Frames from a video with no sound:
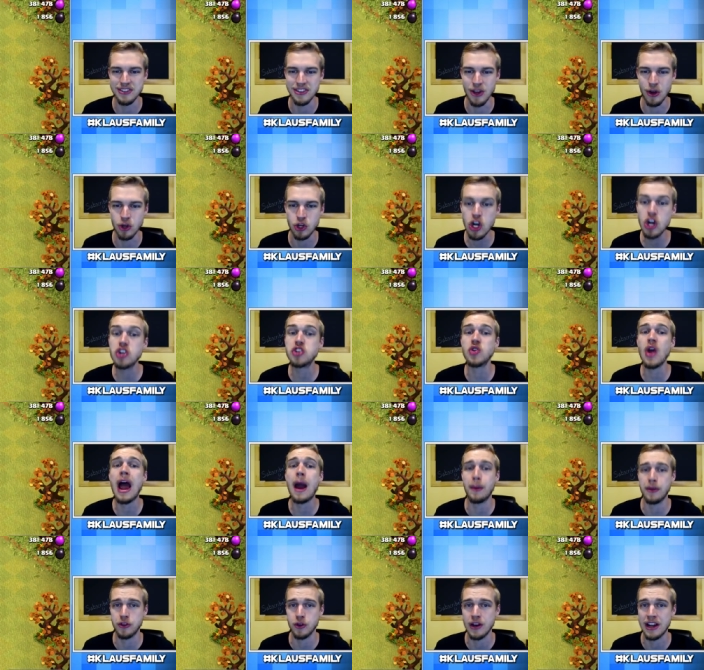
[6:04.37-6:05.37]
So good
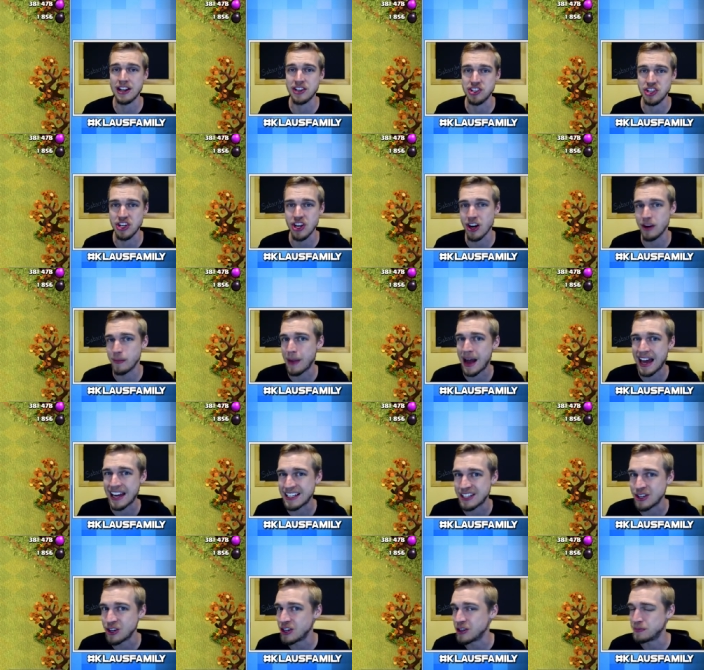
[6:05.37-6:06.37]
try with your engineer, my
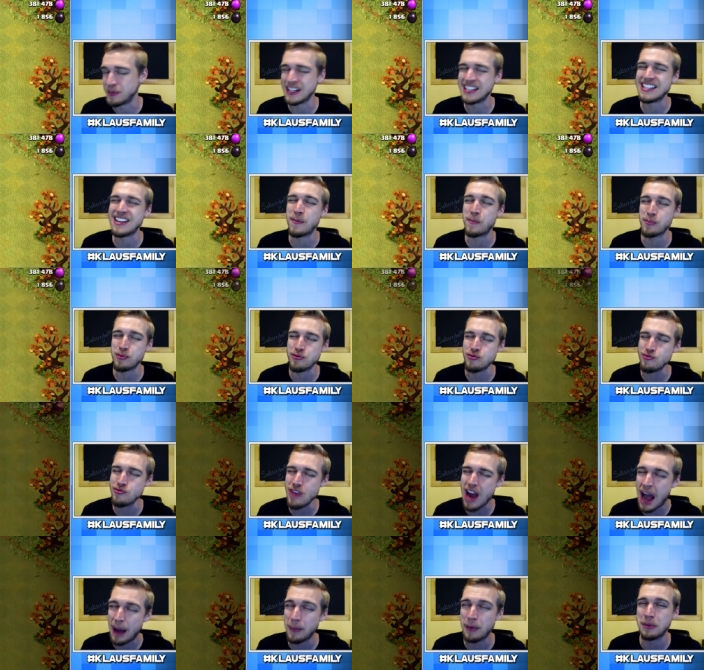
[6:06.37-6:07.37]
dude, but you
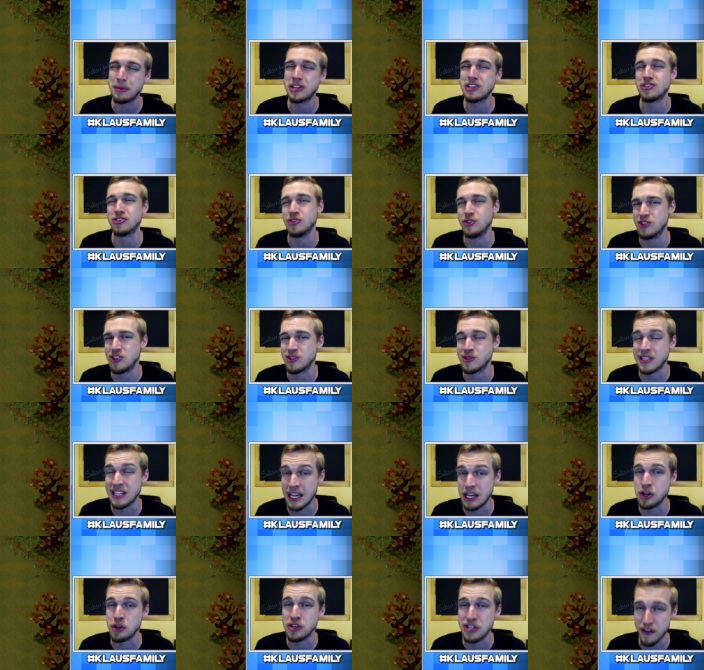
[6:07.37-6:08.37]
probably should just
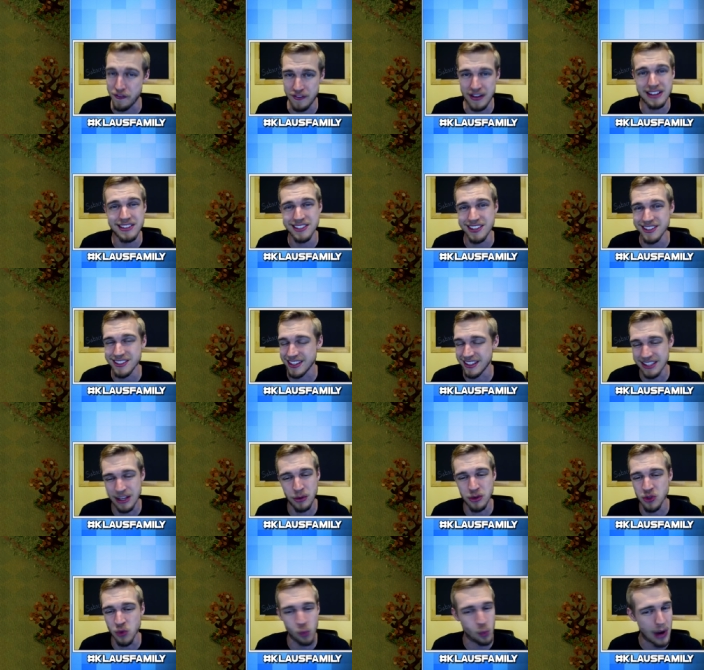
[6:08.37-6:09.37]
get your defenses, because it
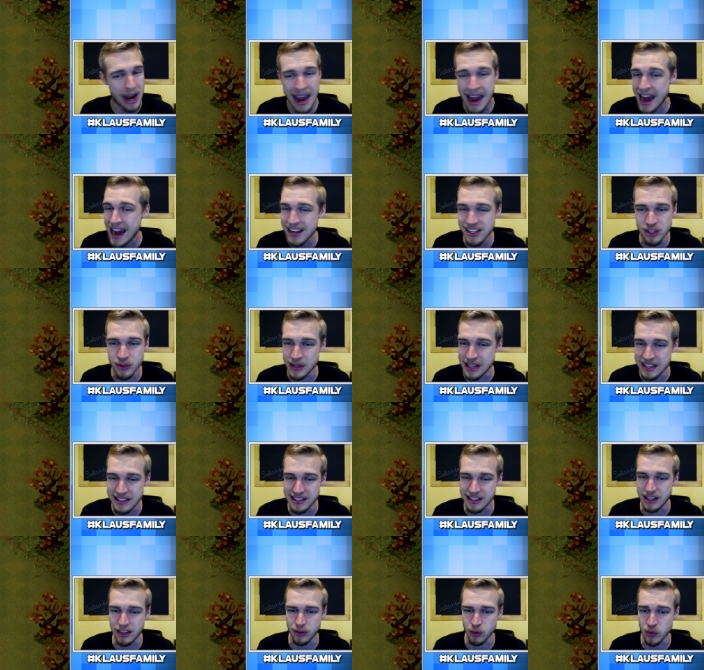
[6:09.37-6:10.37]
was way too
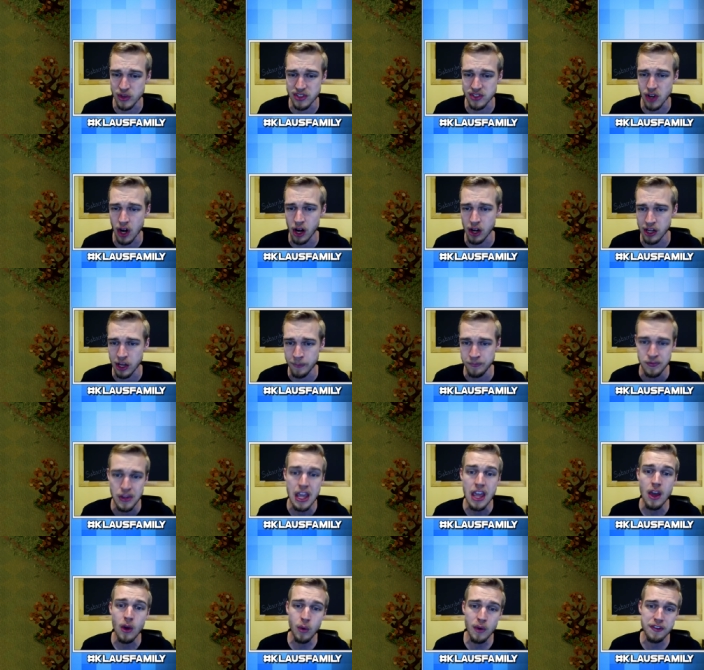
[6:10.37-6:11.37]
easy to three star you
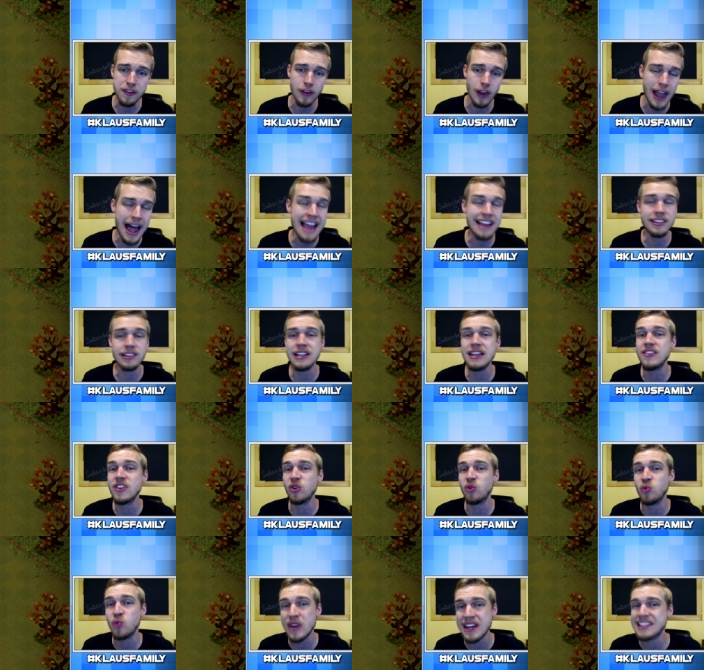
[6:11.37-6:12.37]
with likely the
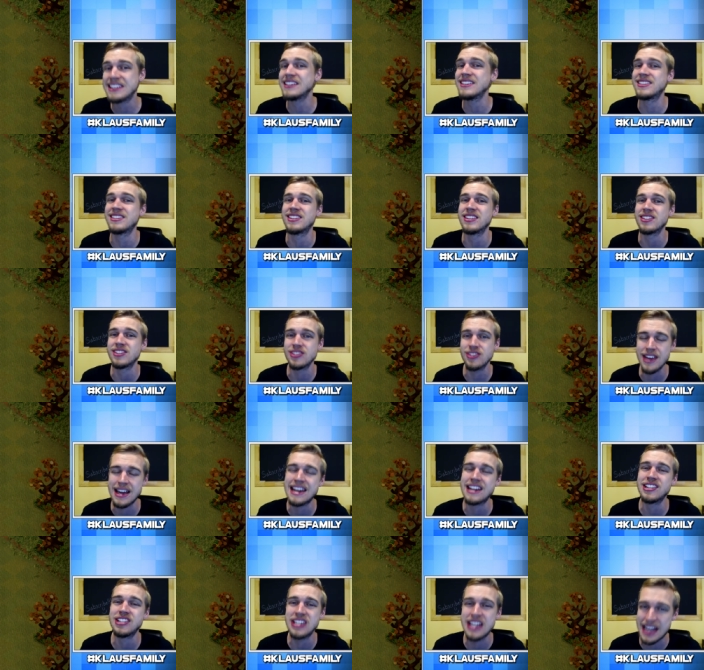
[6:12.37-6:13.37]
weakest
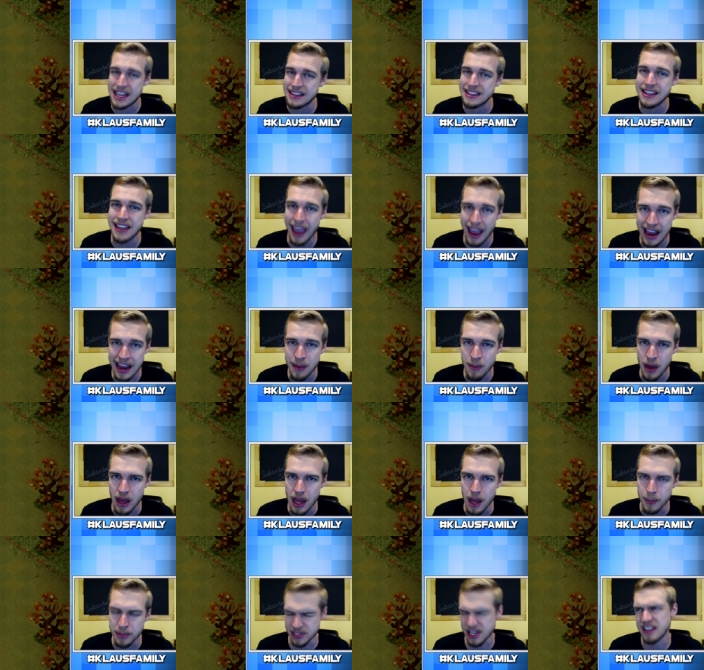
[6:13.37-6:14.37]
strategy in the game,
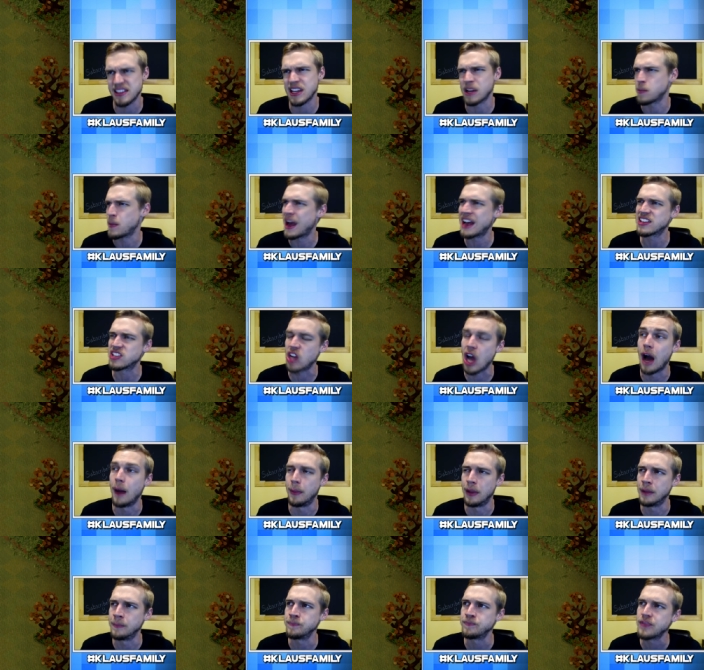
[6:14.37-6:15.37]
besides like Masked
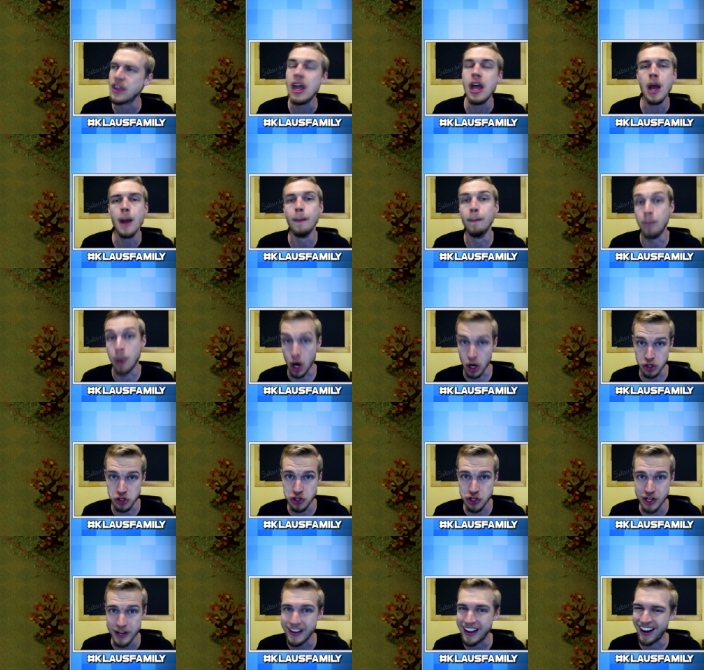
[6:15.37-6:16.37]
Goblin.
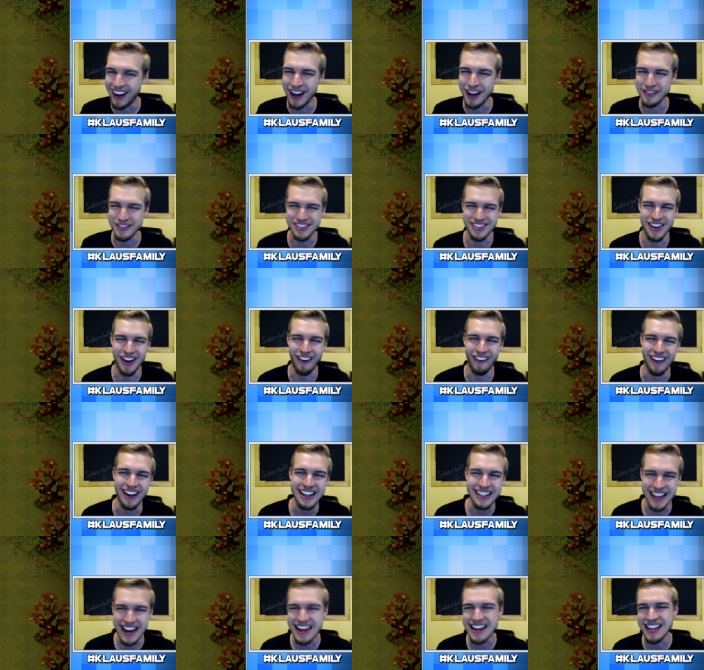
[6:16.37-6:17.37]
Barch. Uh, so
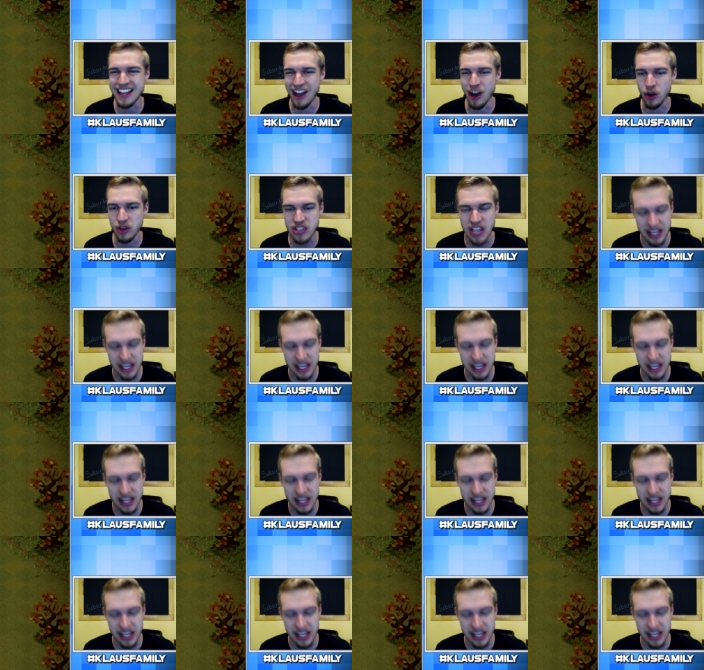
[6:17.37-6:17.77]
there you go.